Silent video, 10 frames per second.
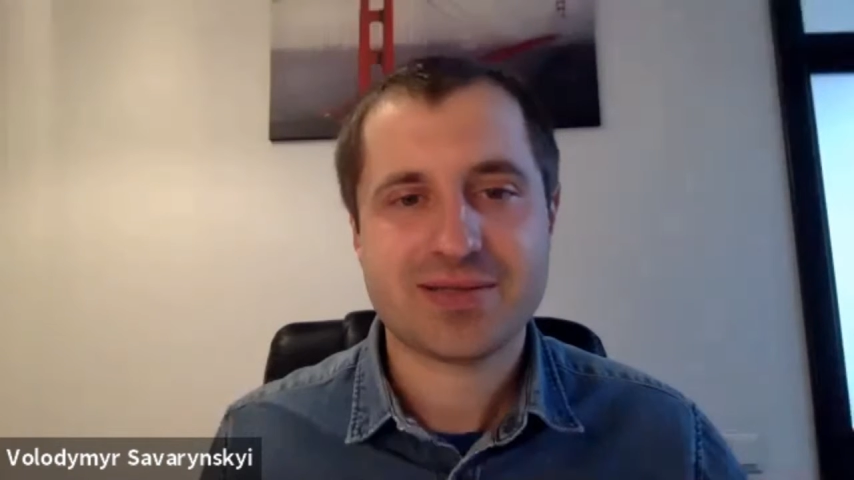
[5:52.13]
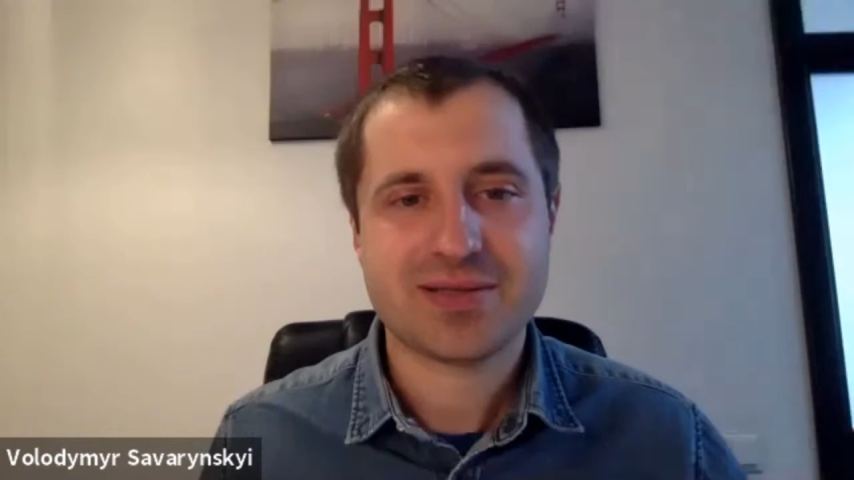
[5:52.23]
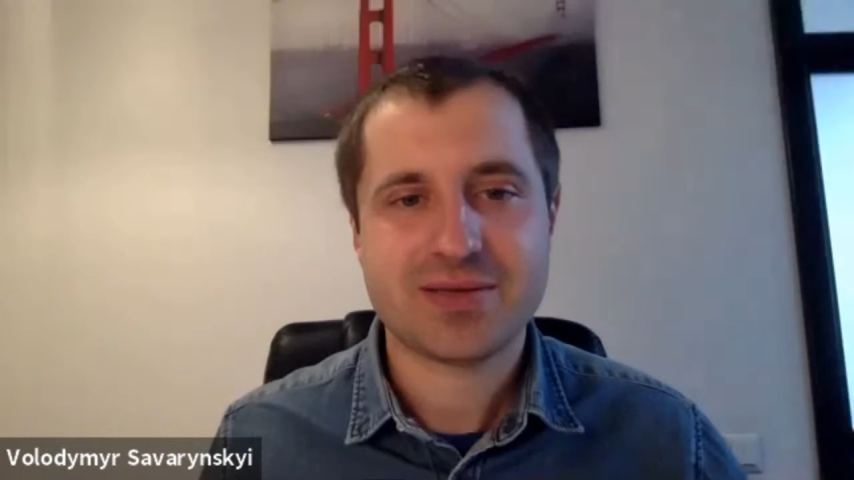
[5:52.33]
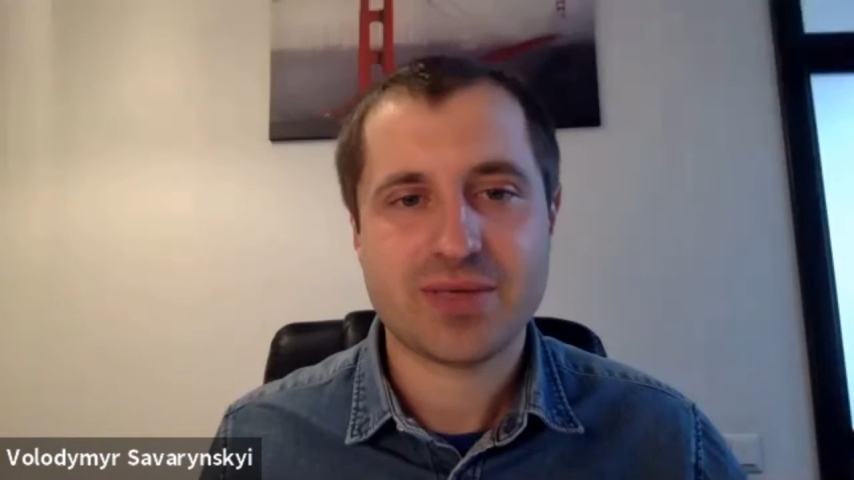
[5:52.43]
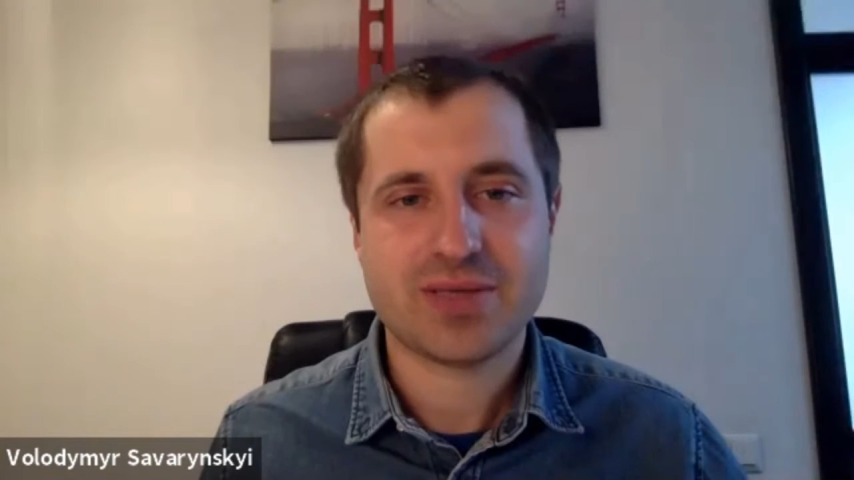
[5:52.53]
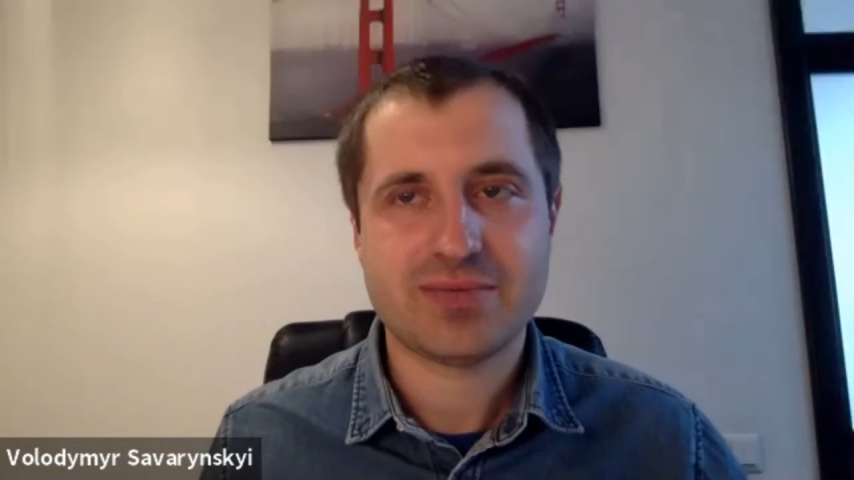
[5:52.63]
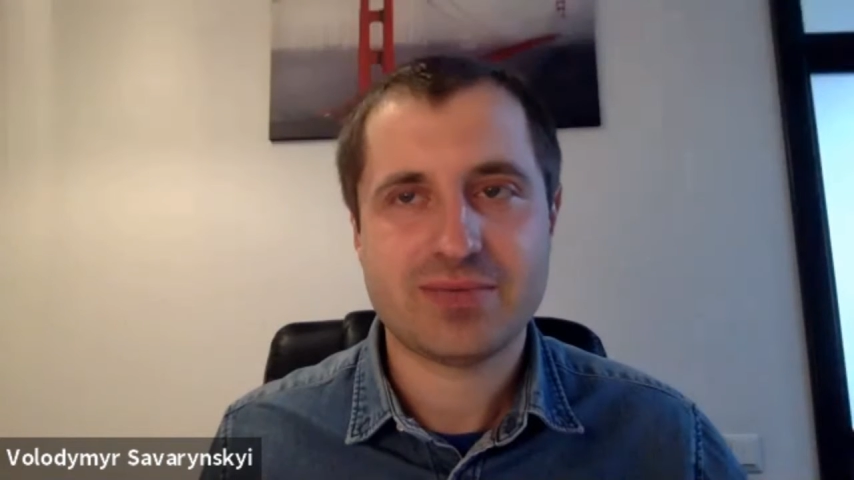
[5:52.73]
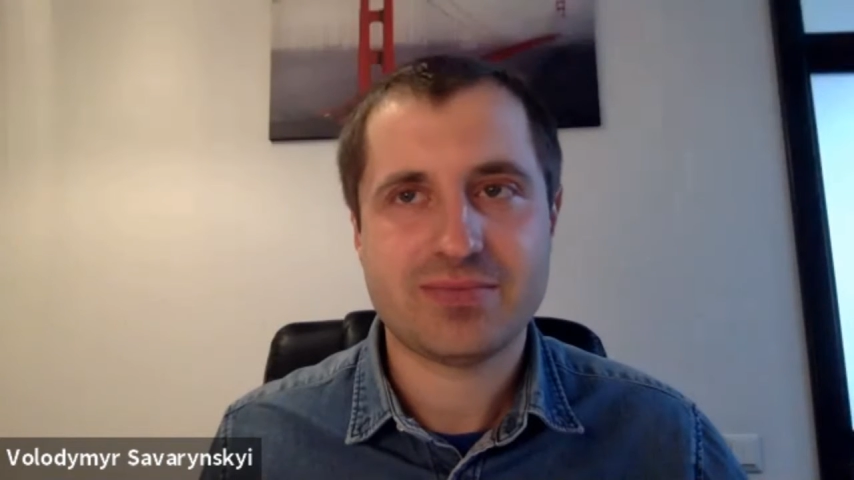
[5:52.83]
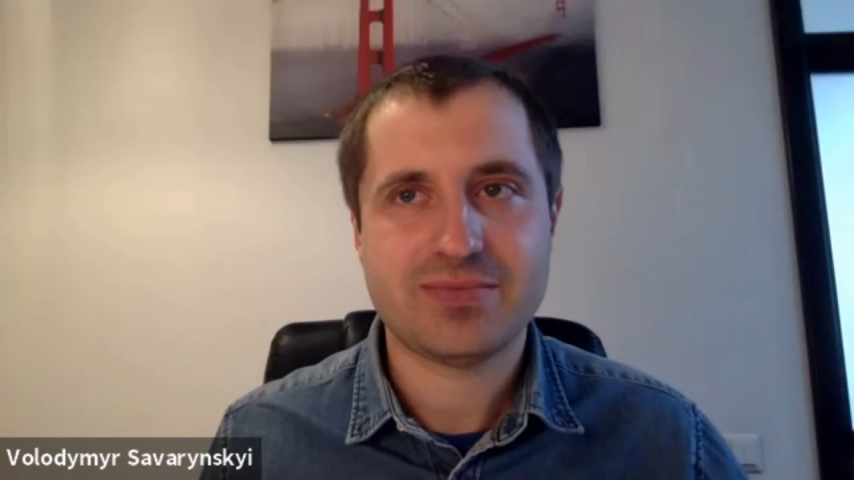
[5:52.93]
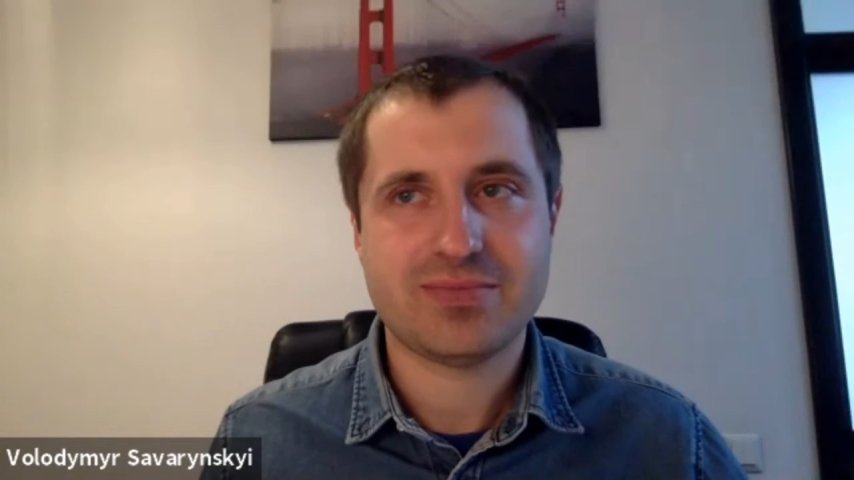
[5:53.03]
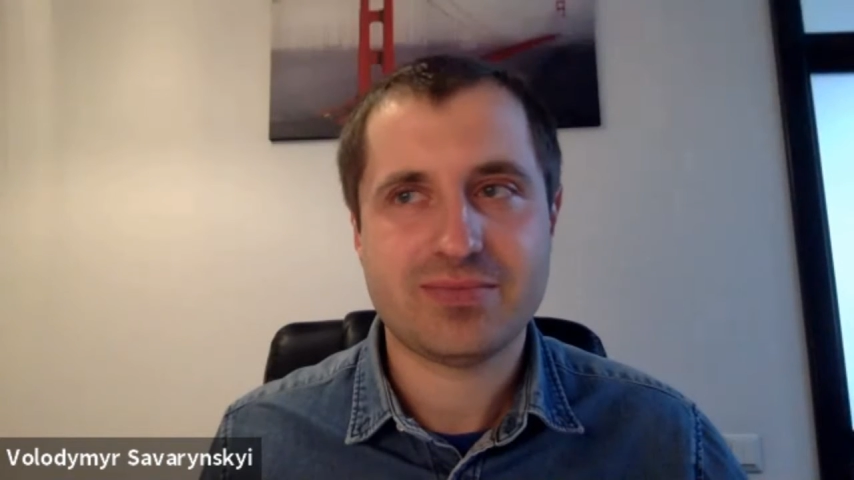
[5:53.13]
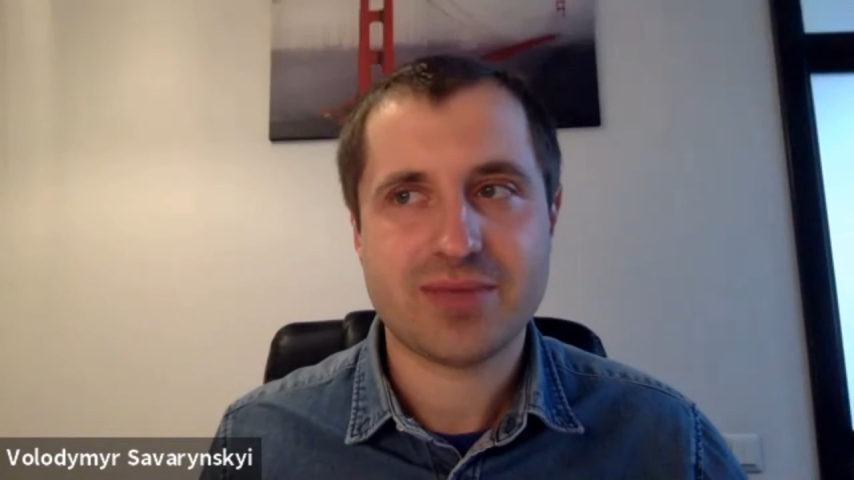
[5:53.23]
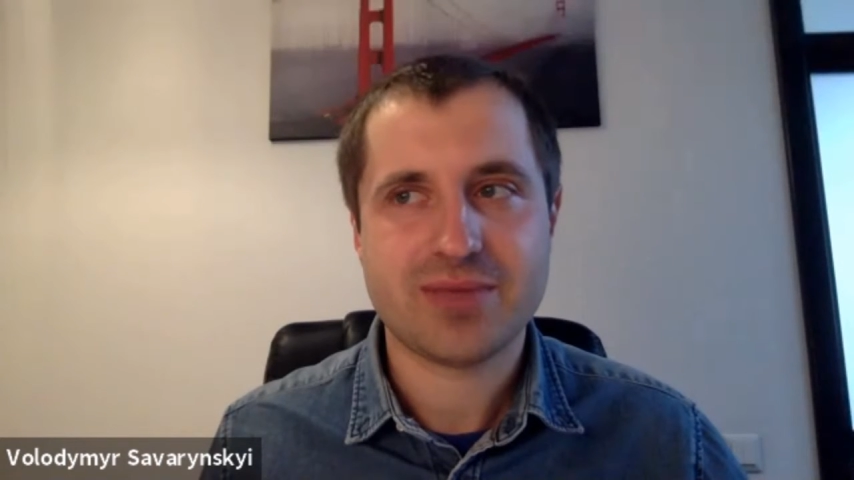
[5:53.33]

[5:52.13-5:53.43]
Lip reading: but we